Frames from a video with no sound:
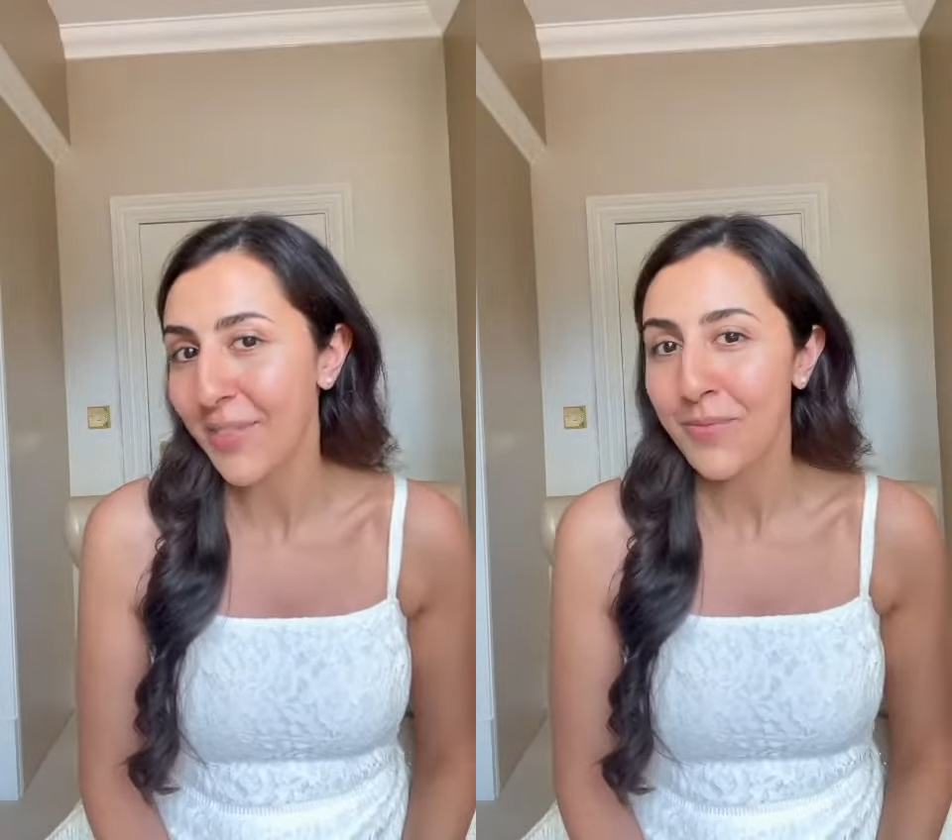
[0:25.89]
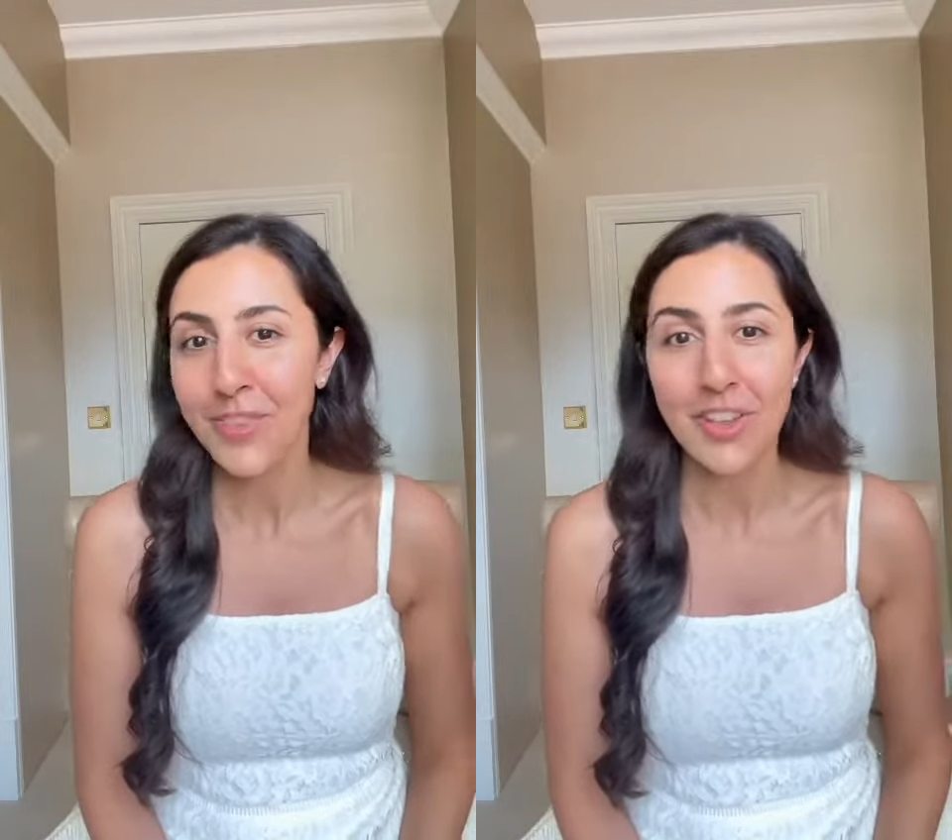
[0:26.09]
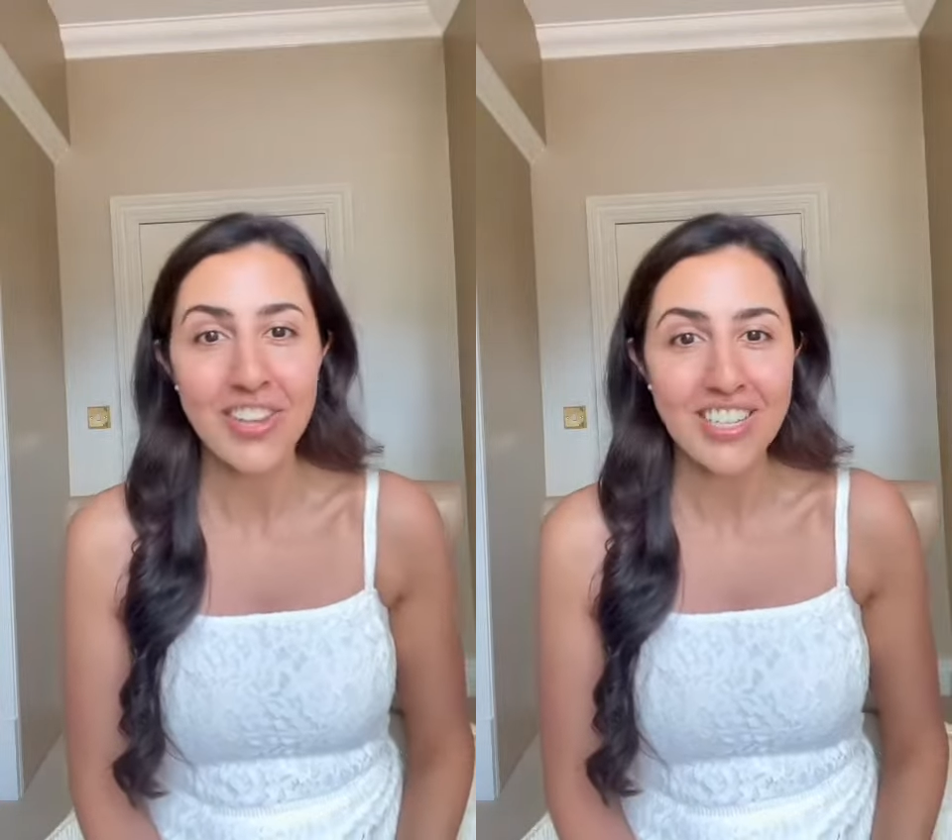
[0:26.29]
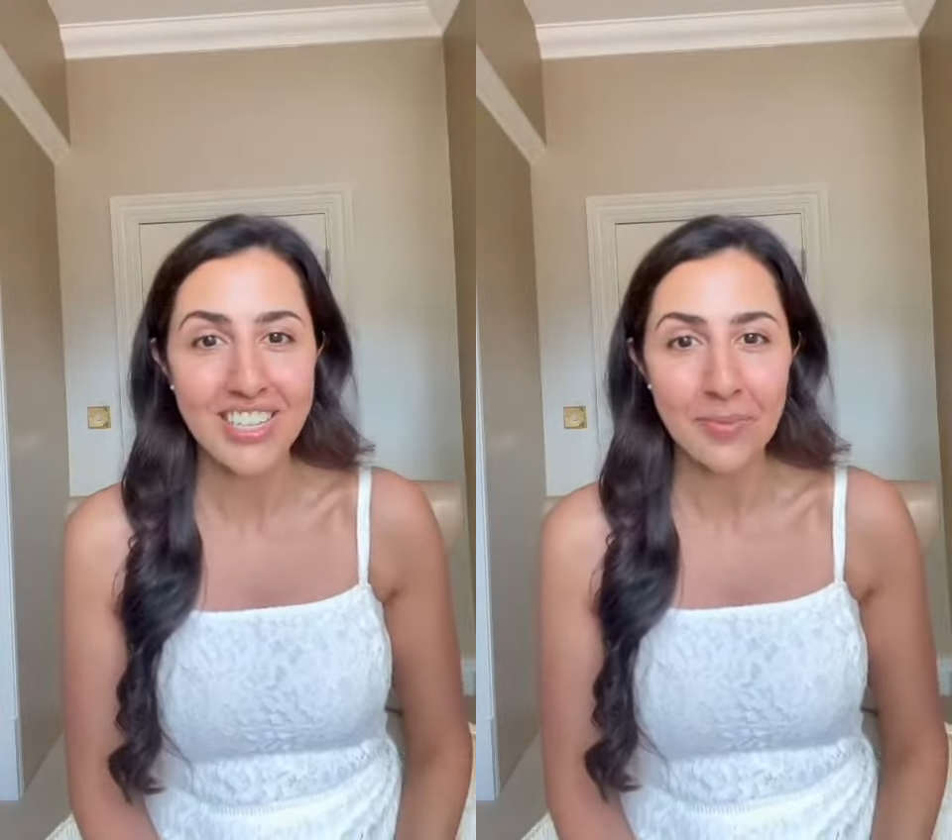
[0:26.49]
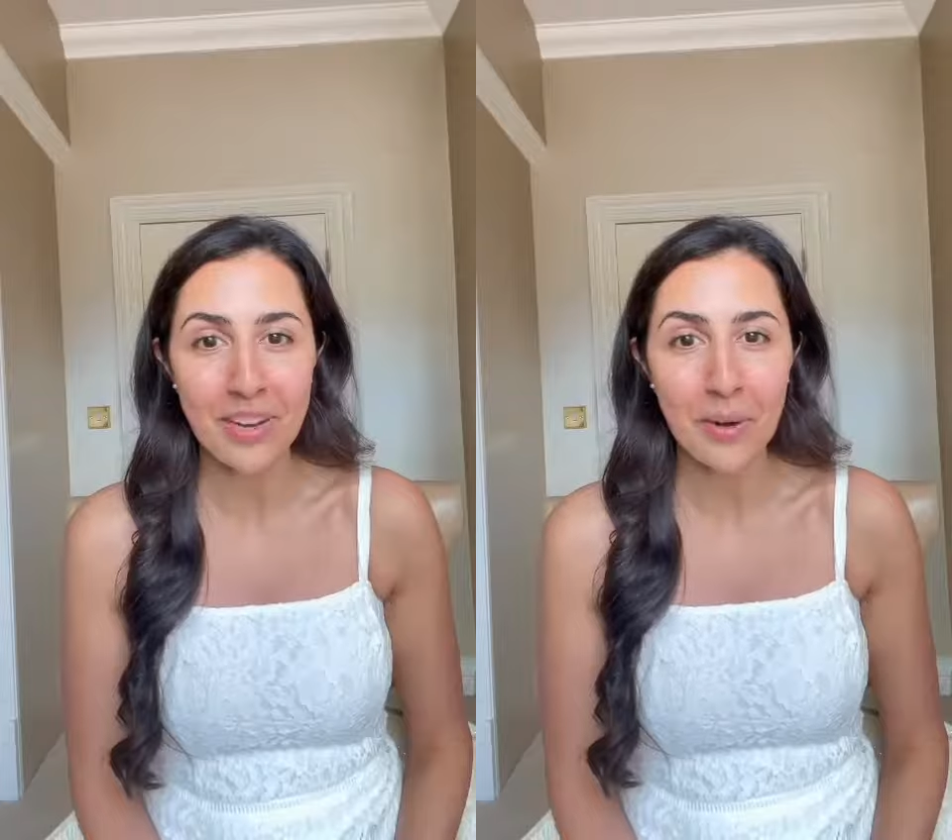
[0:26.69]
So this
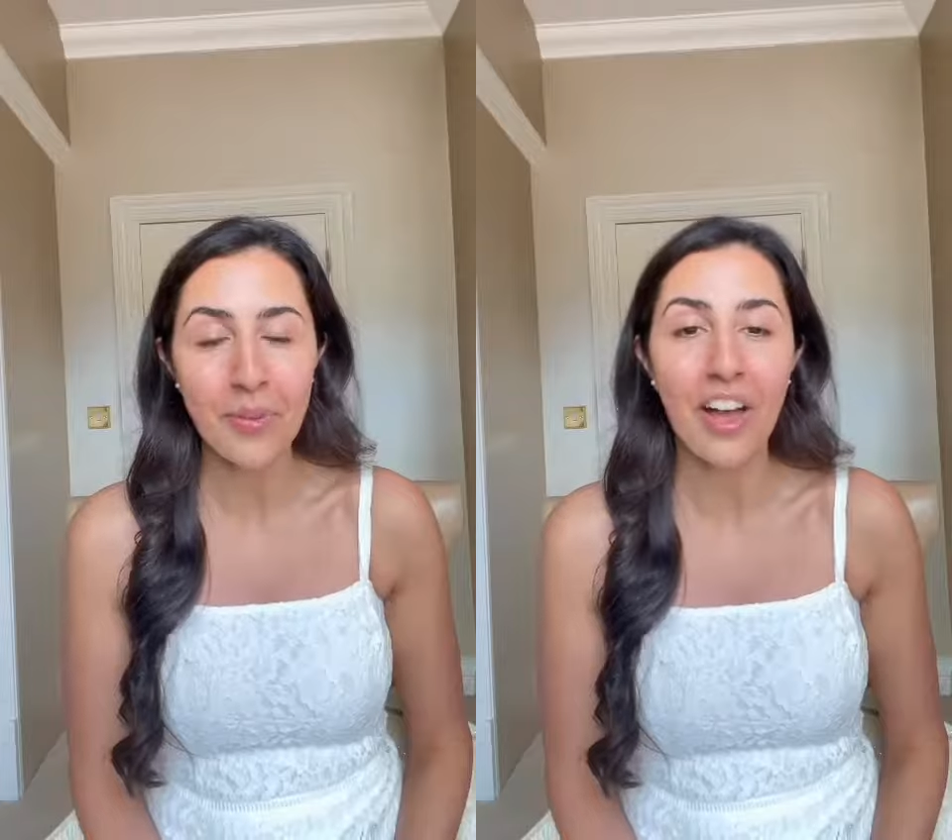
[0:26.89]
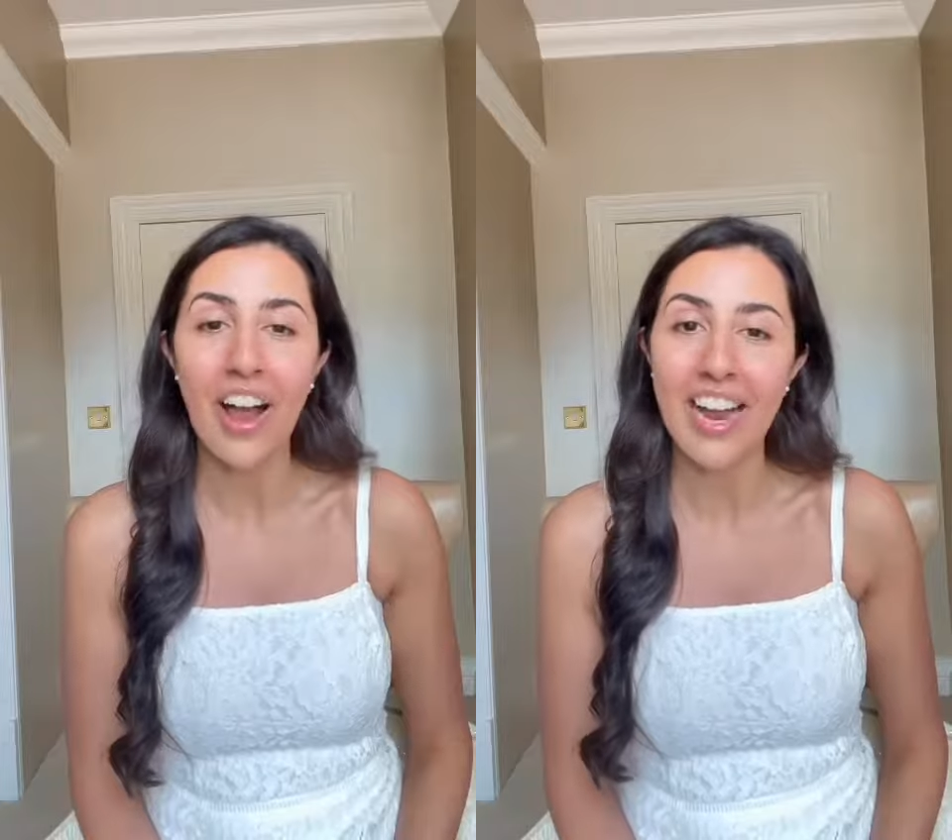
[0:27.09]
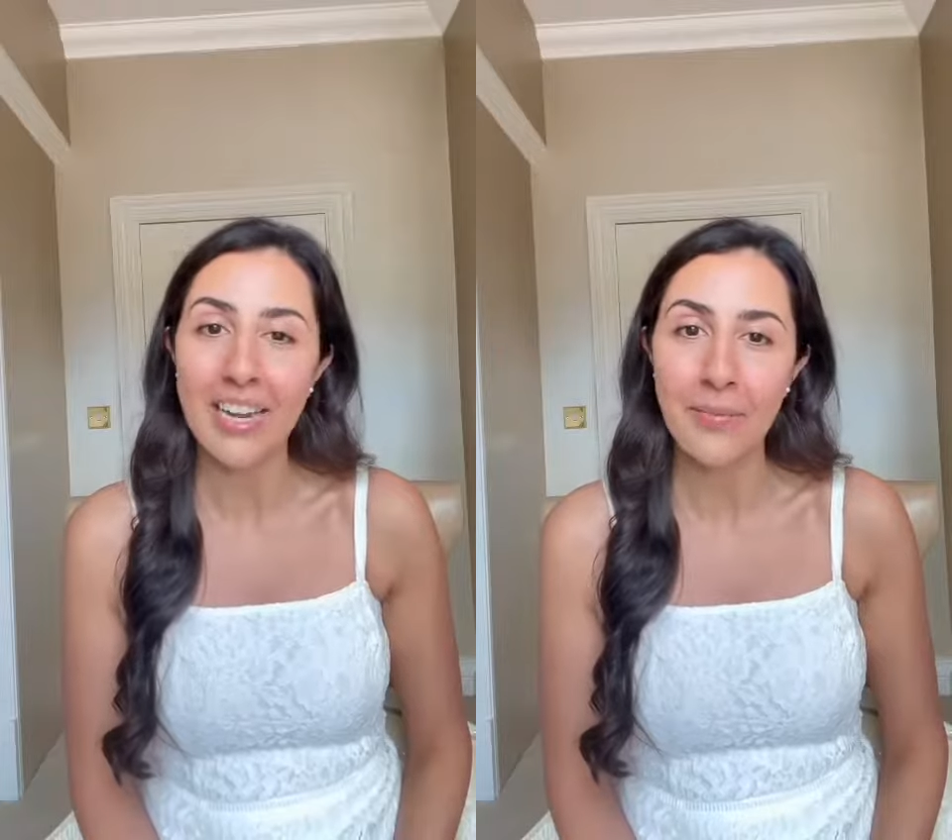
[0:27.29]
is me without any